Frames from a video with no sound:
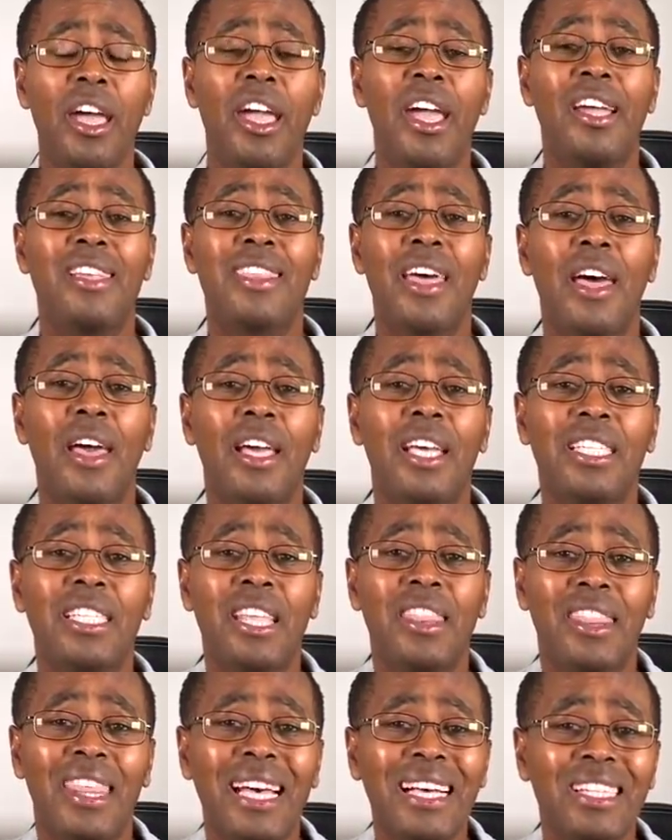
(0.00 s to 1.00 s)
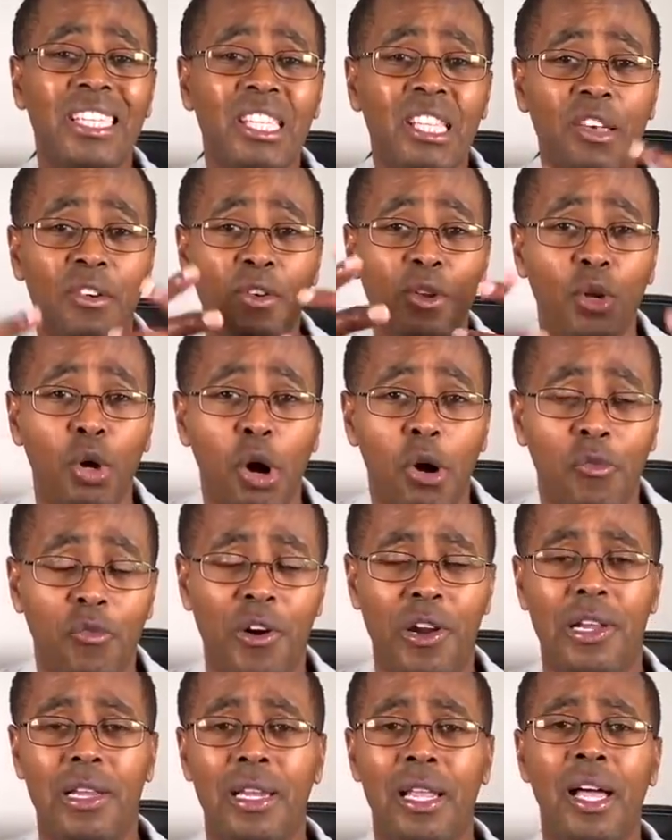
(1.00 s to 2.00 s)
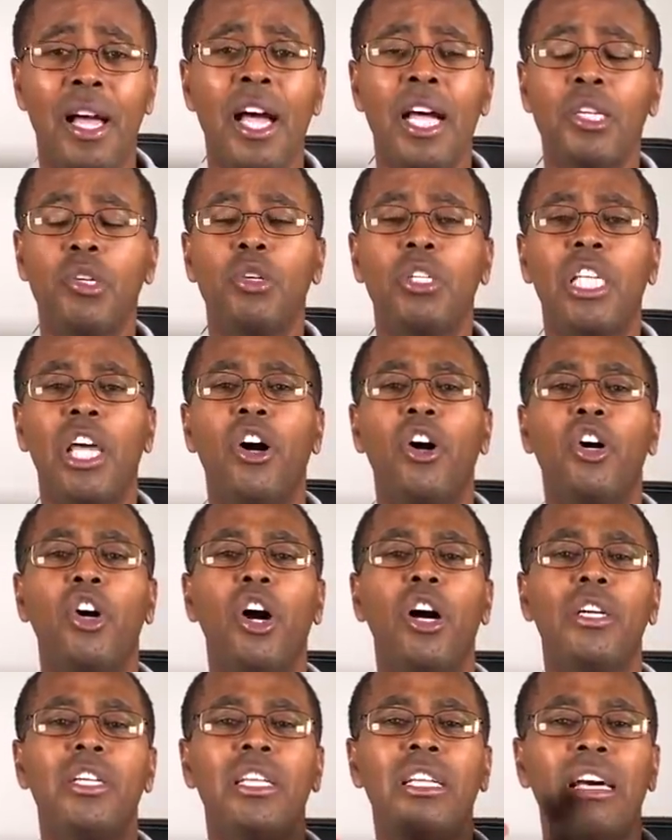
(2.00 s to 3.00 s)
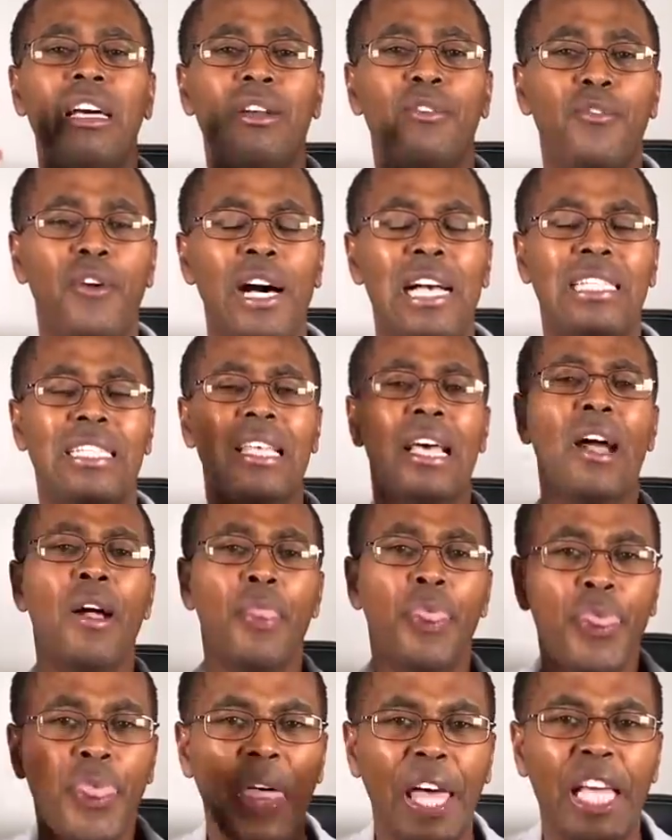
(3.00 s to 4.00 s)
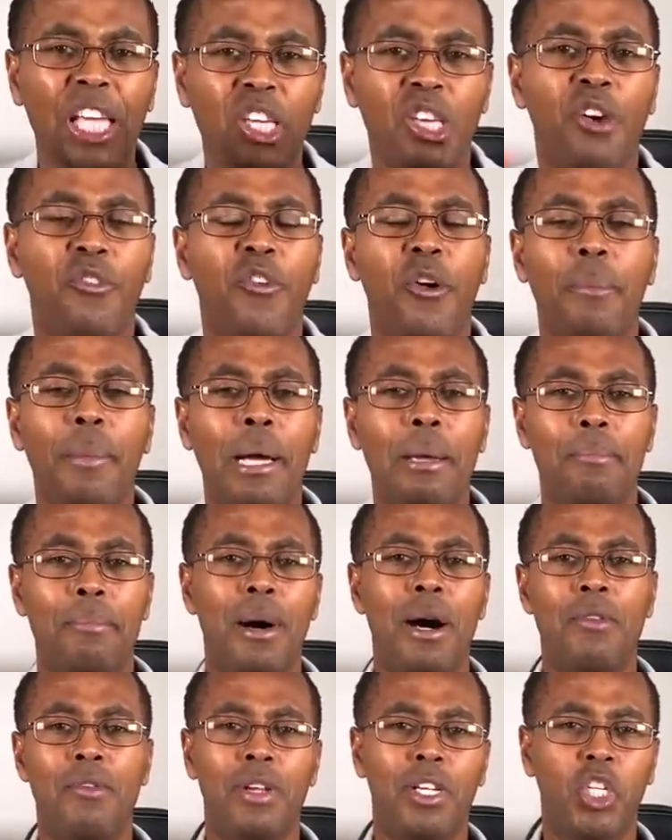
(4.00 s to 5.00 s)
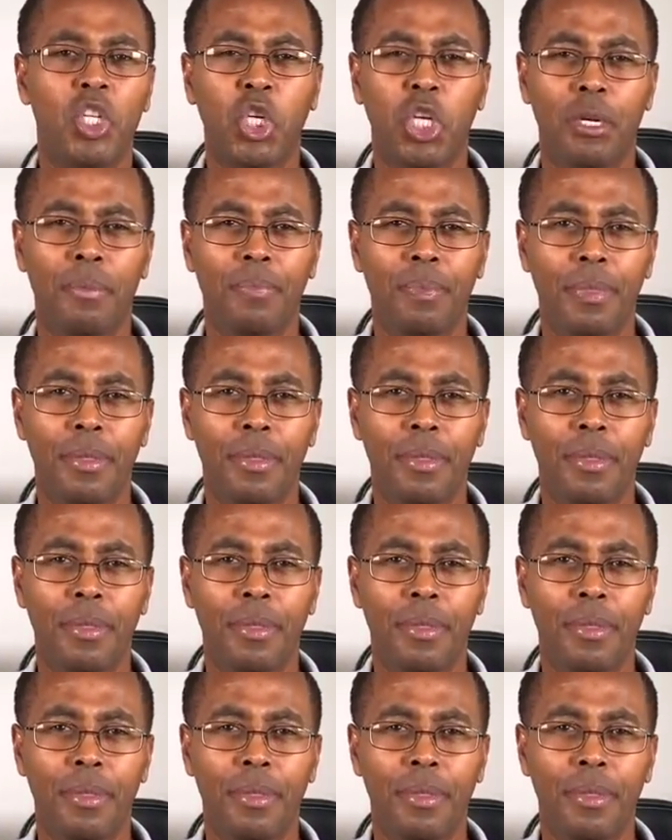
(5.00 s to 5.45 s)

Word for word: as a thanksgiving offering to tell God in advance, thank you for my marriage.